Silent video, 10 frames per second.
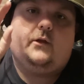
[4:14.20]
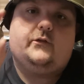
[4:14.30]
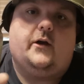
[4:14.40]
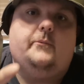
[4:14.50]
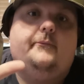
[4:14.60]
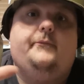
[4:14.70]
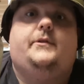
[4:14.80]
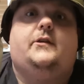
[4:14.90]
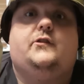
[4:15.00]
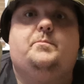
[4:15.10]
So,
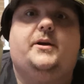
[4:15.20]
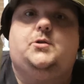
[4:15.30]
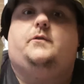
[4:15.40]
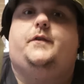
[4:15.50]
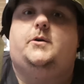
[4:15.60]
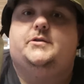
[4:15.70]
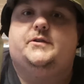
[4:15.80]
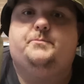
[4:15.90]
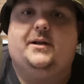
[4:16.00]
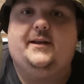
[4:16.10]
this Special
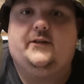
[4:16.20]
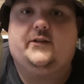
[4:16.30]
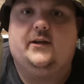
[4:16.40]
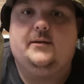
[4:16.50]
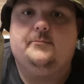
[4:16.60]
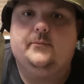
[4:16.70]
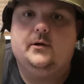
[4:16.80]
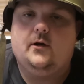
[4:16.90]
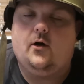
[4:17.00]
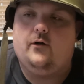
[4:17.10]
Forces police team
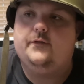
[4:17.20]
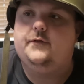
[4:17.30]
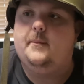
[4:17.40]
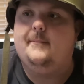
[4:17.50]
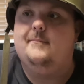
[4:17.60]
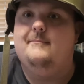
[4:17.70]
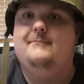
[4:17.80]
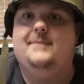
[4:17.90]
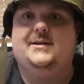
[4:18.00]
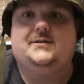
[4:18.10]
of
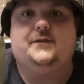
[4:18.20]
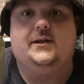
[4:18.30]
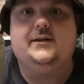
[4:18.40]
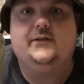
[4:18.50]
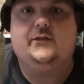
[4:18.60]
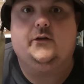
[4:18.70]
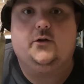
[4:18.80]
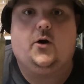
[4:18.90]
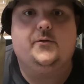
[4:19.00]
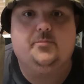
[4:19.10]
misfits
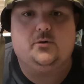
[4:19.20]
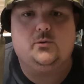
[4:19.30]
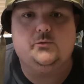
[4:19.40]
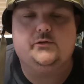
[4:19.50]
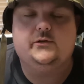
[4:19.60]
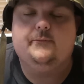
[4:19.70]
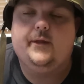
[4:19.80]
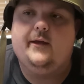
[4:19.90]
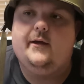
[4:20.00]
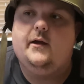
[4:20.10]
and oddballs
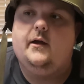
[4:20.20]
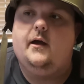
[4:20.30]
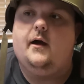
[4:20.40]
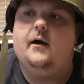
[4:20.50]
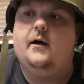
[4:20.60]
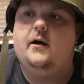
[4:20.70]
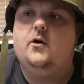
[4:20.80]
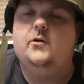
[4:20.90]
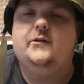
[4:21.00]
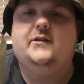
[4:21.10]
are
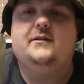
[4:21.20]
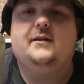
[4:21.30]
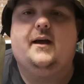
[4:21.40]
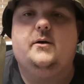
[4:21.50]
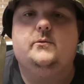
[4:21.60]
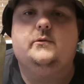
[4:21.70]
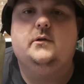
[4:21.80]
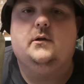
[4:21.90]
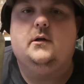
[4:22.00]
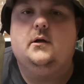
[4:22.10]
hunting down
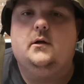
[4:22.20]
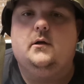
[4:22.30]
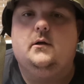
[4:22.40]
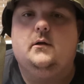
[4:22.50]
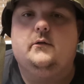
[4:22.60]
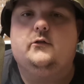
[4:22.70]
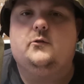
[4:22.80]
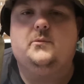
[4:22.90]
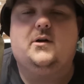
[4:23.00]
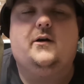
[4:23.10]

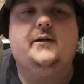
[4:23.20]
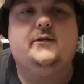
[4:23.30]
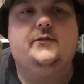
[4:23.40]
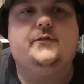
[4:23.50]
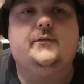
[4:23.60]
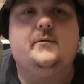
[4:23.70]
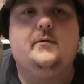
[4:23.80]
some kind of